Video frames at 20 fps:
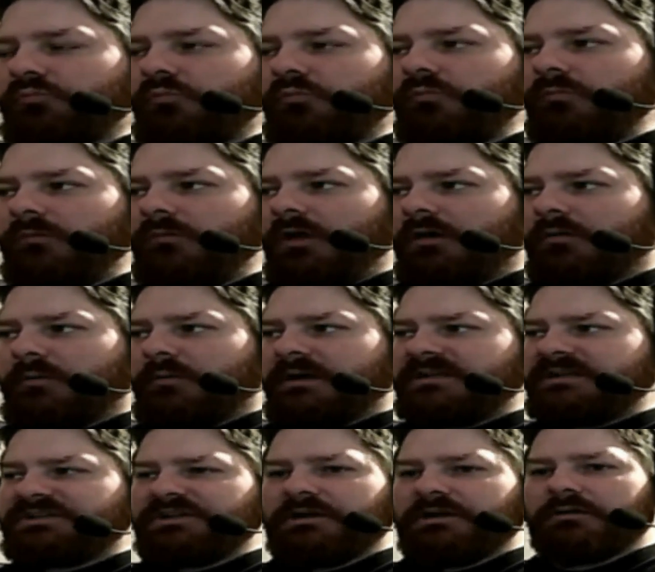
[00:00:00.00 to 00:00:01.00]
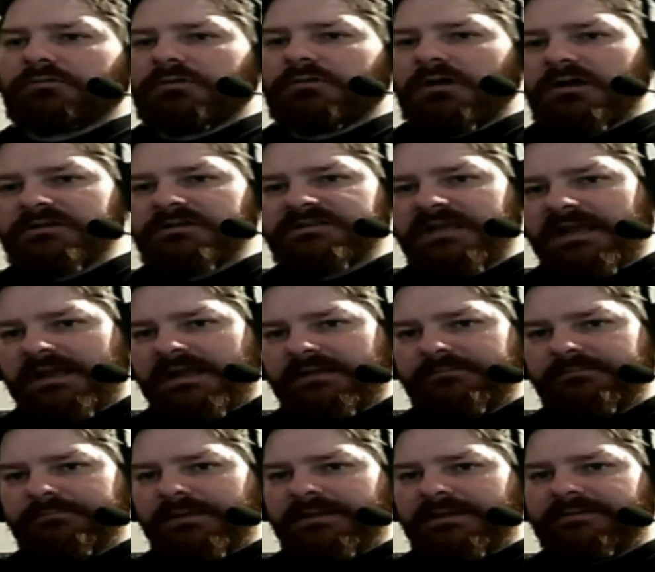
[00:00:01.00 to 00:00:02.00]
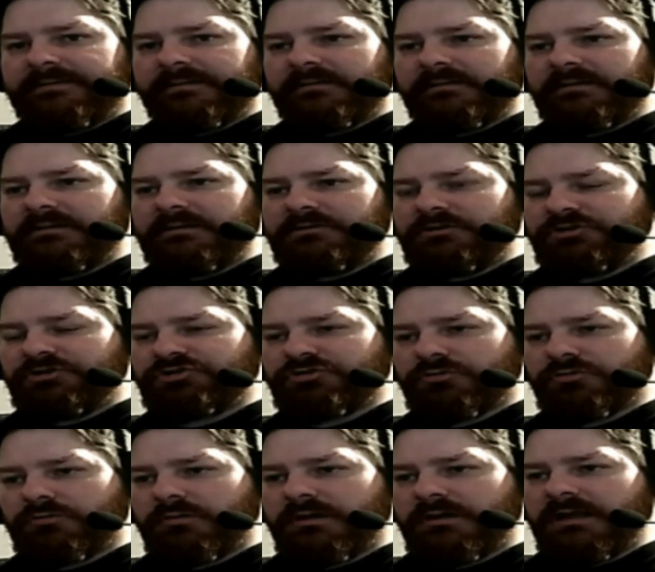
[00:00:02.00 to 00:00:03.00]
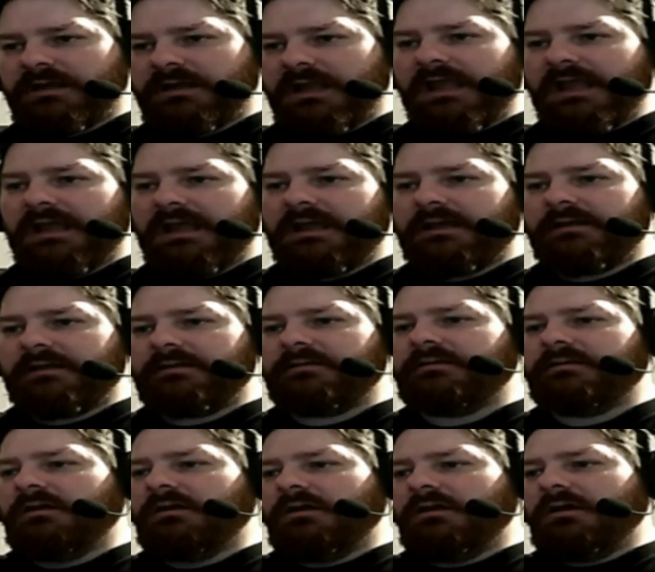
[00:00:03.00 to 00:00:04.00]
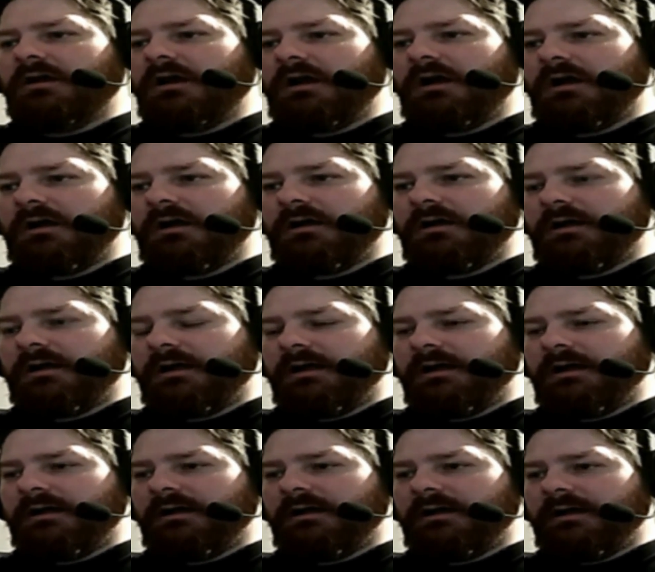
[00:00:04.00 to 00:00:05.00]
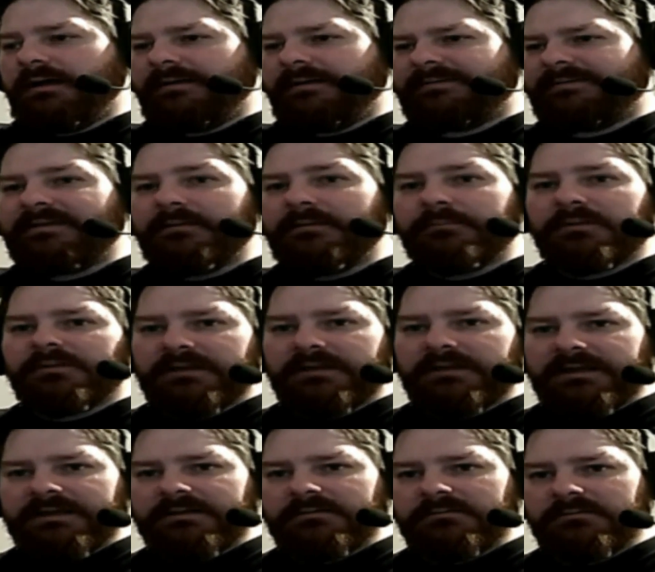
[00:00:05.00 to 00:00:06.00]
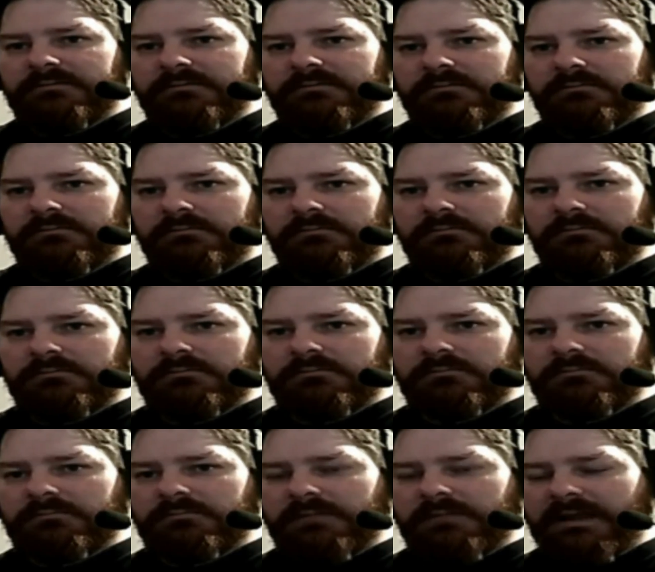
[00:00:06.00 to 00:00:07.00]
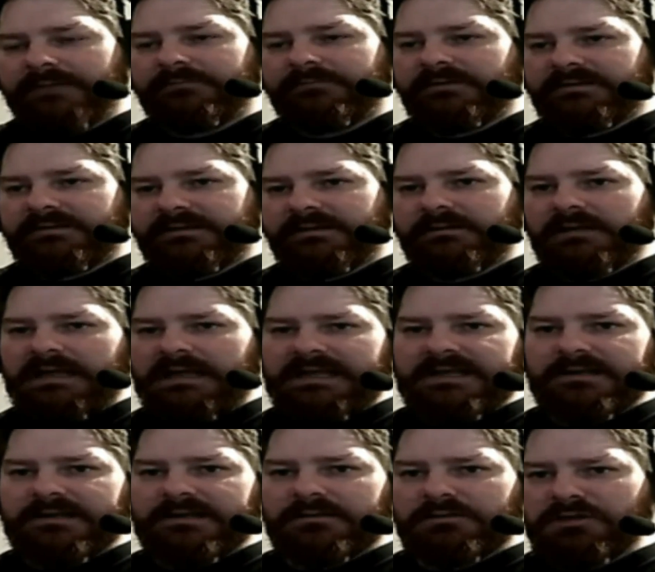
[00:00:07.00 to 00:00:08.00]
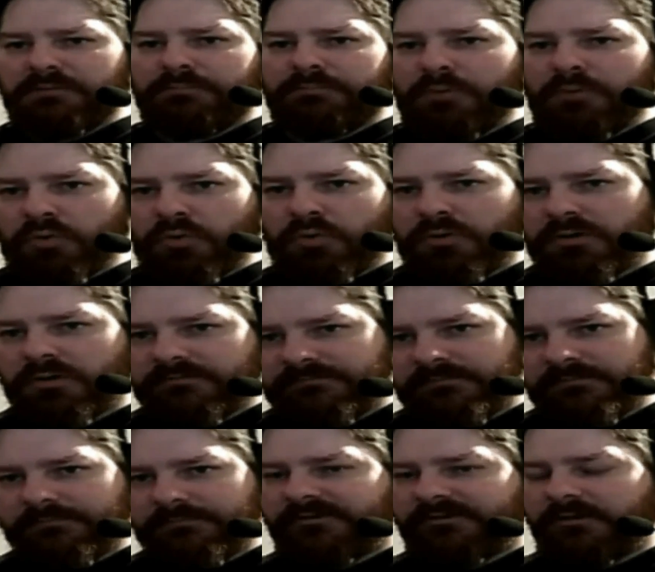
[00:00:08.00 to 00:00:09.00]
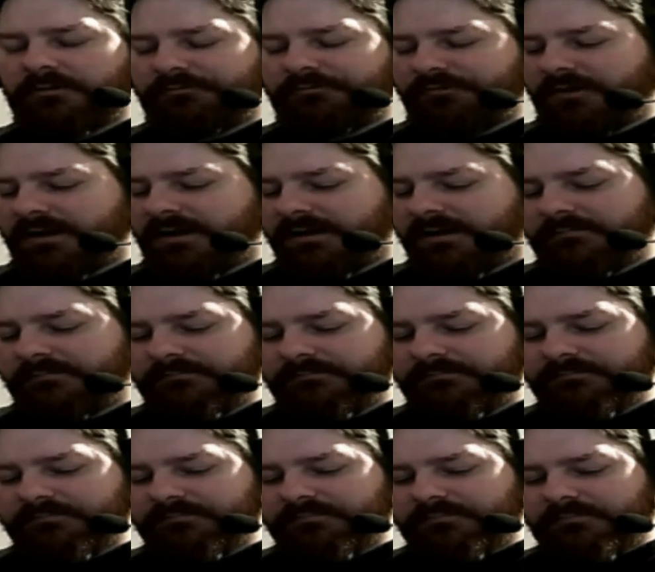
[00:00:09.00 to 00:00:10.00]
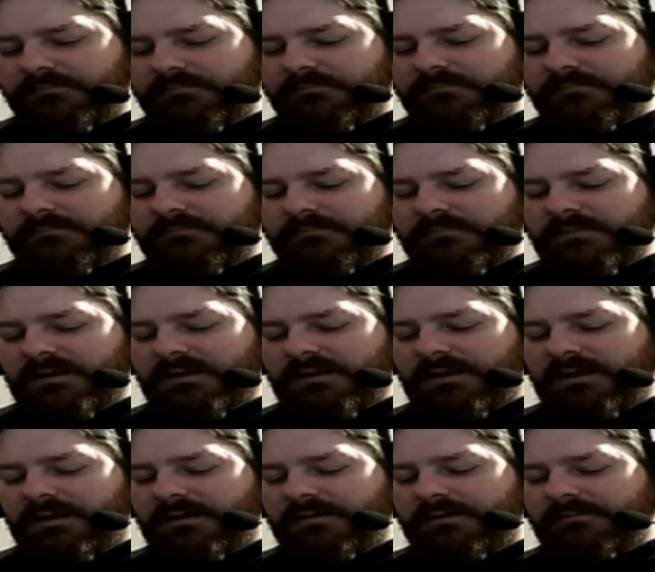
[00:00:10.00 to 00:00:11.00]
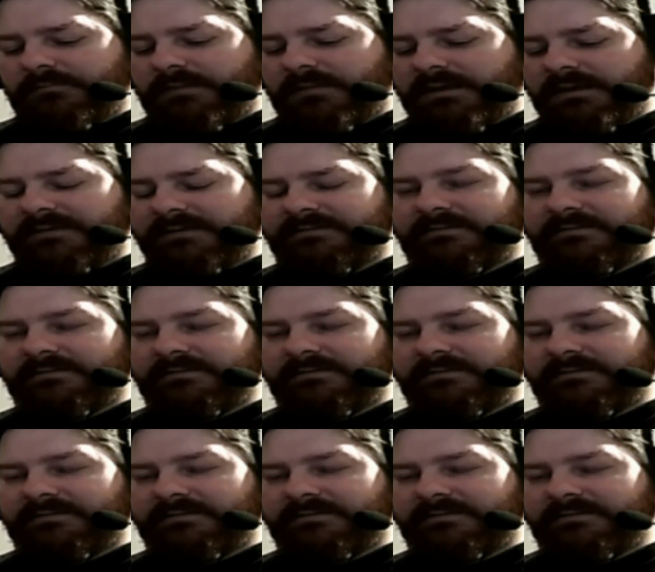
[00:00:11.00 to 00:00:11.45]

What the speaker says: are reaching across and basically destroying and assembling everything, like the Borg from Star Trek. I guess is the